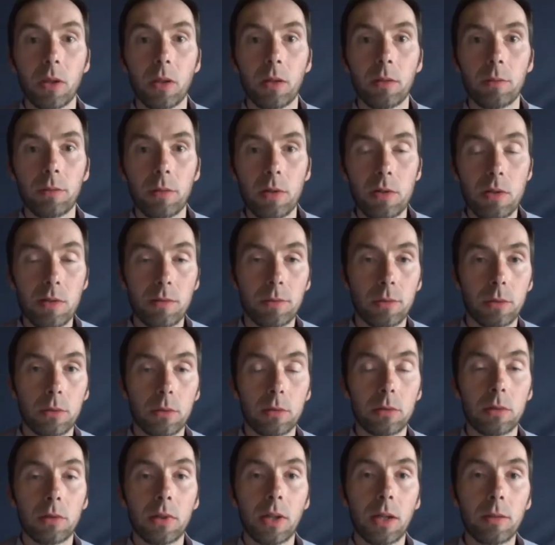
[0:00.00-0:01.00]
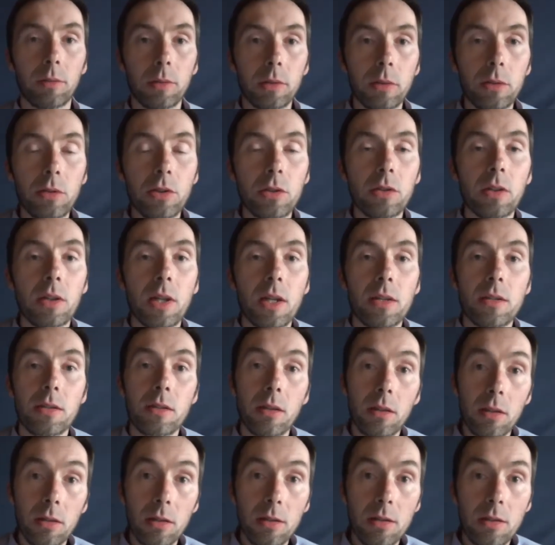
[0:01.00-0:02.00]
First of all, evolution has
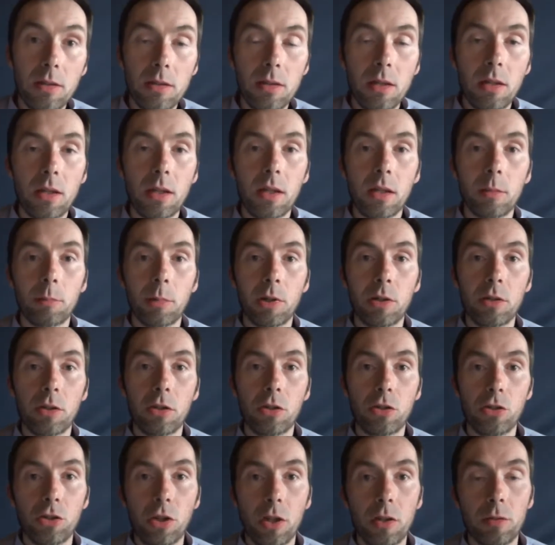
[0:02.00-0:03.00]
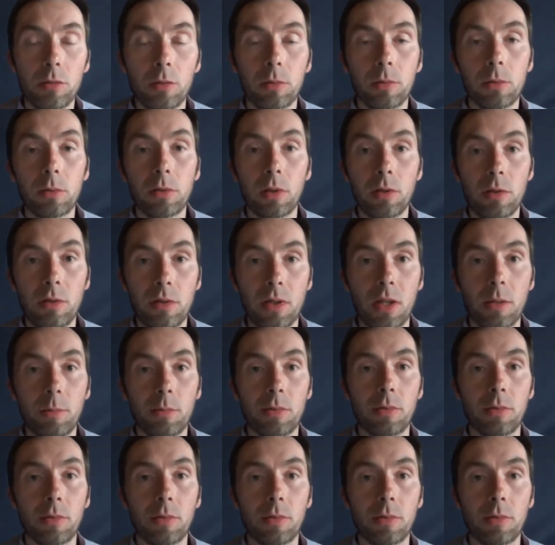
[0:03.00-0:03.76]
nothing to say about the general concept